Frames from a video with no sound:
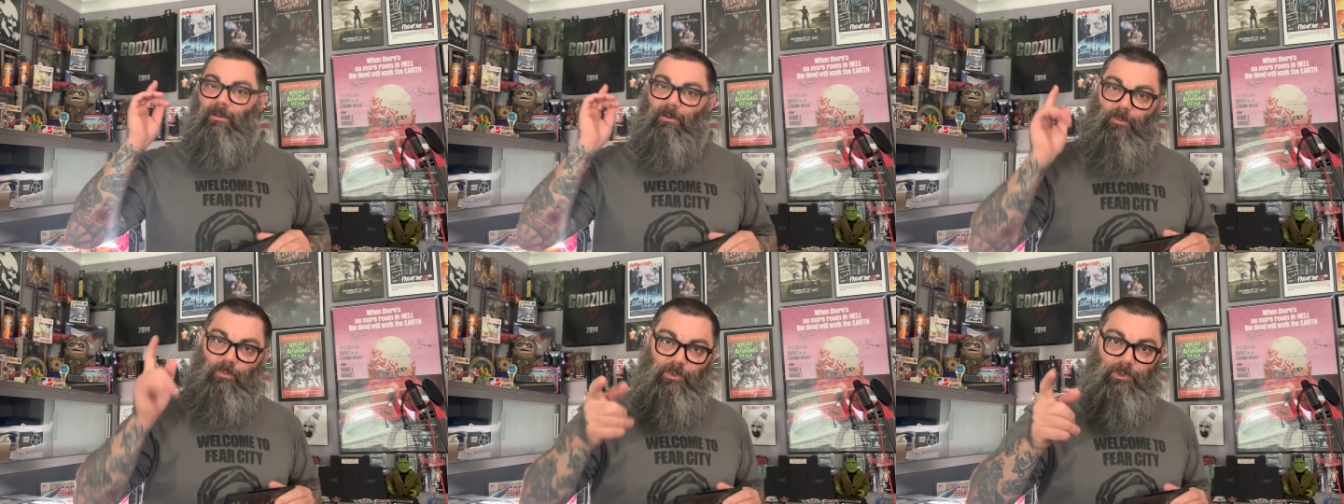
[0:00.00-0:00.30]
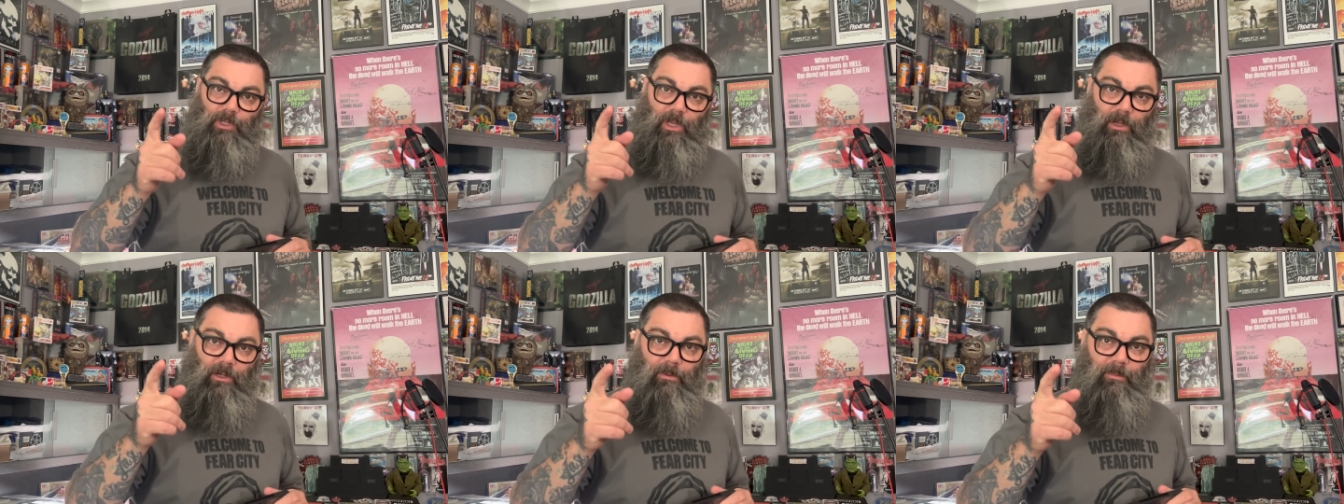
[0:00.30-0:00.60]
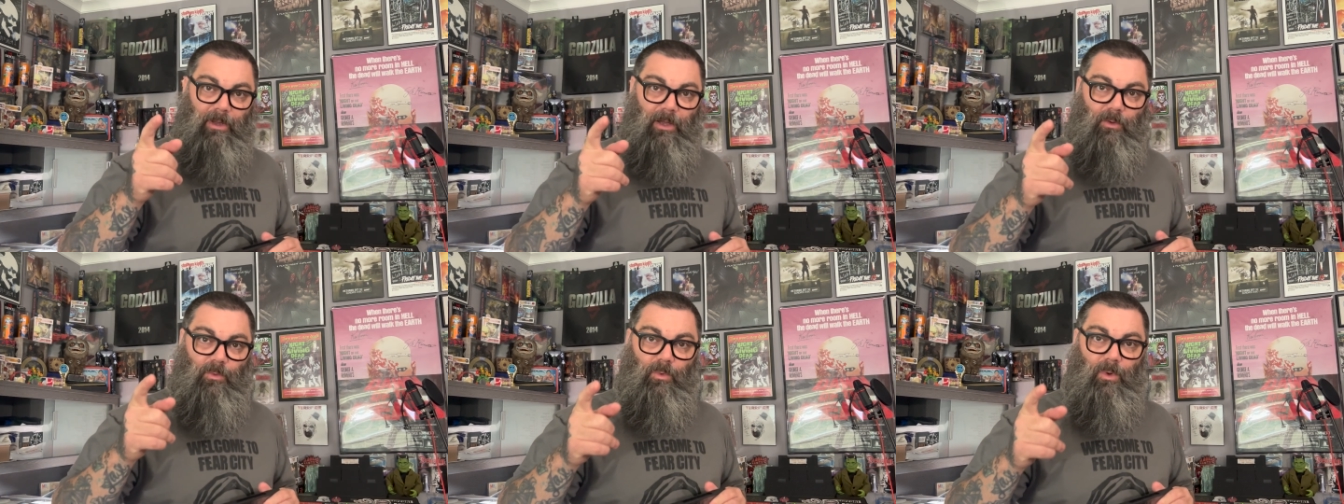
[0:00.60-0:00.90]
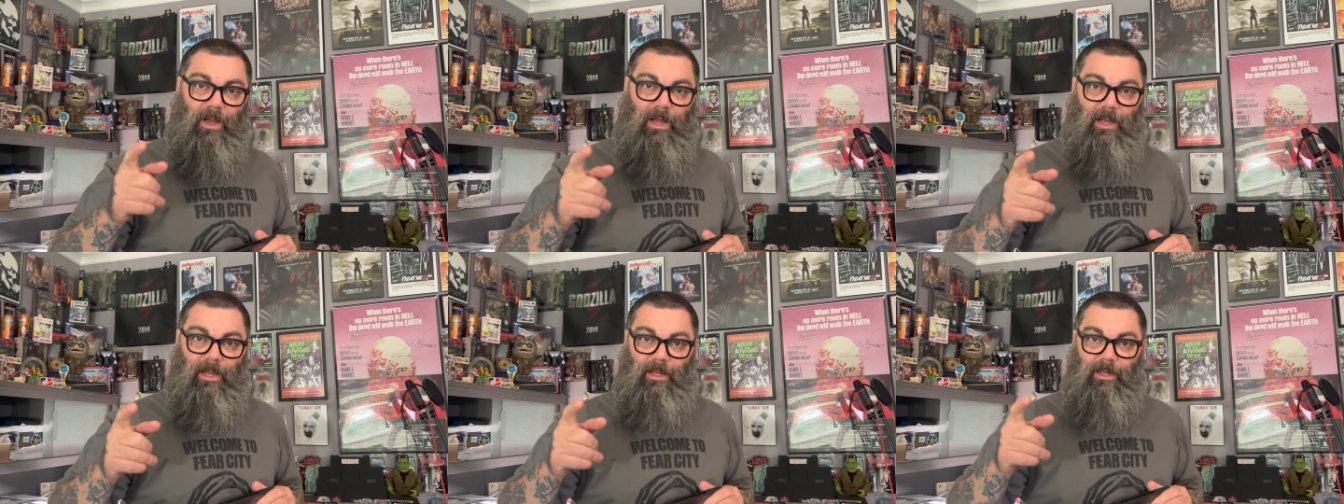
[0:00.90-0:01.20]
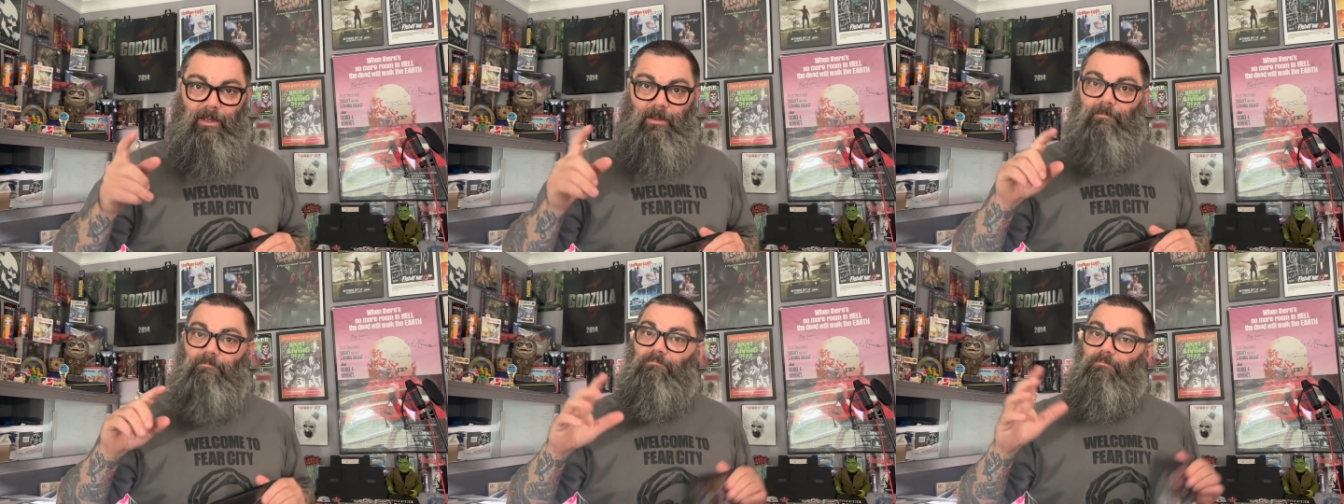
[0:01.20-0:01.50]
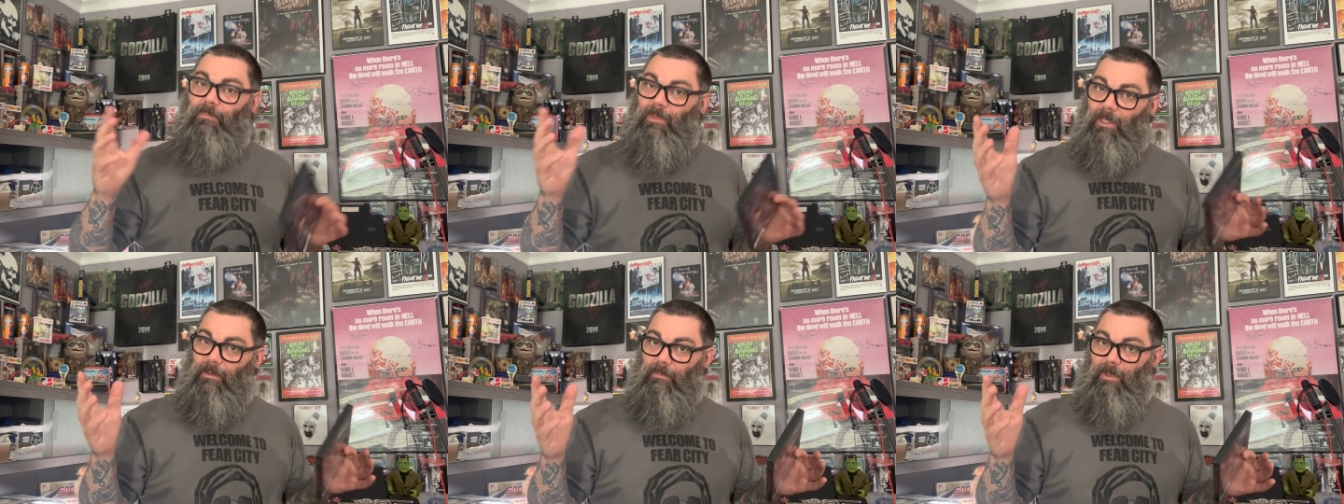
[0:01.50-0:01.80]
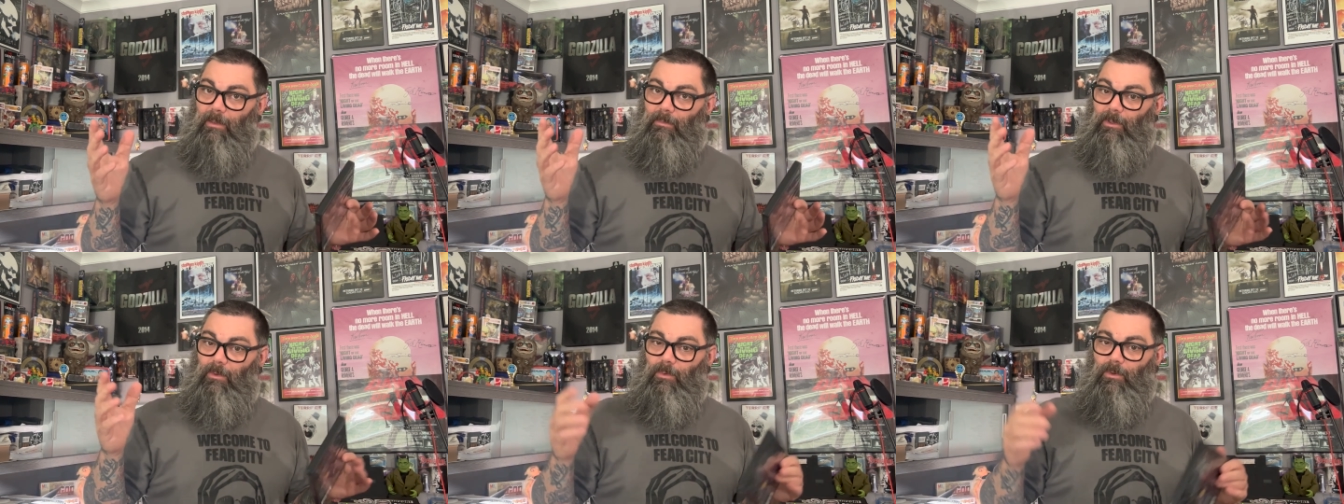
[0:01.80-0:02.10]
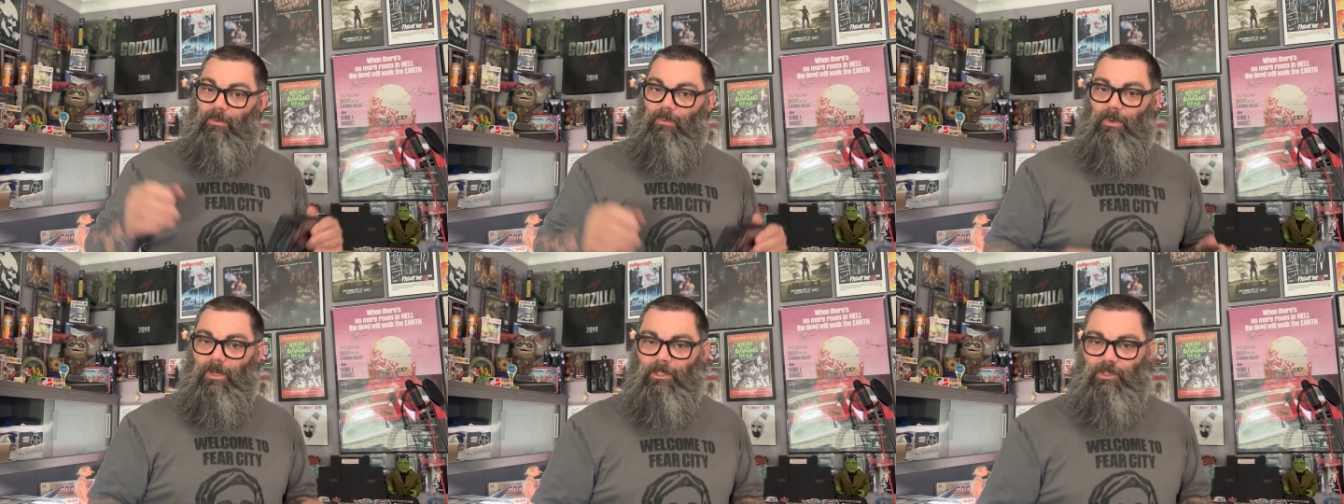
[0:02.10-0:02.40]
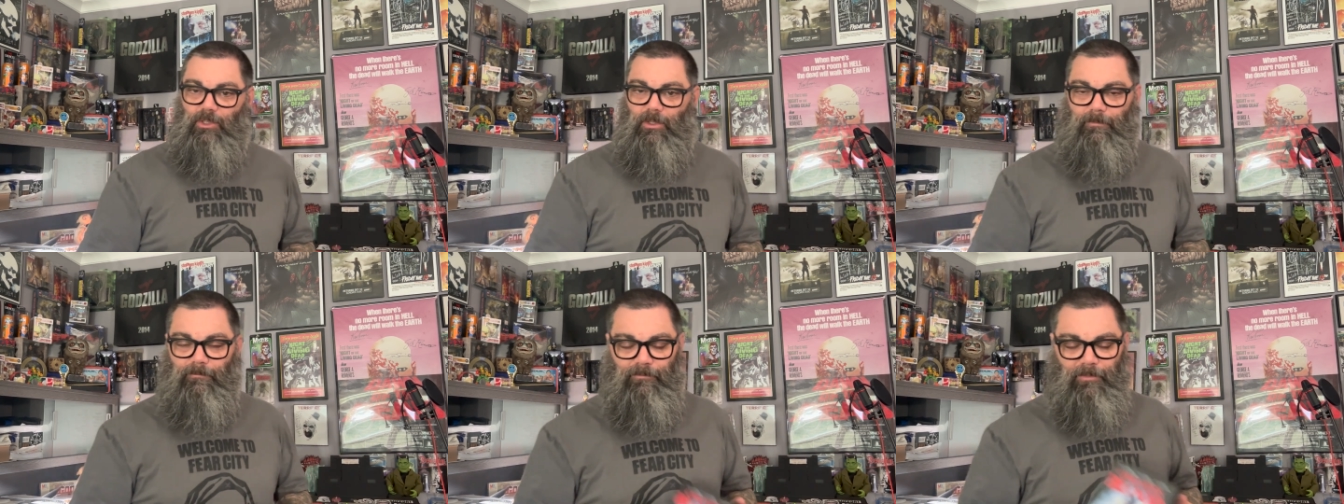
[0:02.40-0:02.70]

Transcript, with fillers: we'll talk about why it may be worth watching.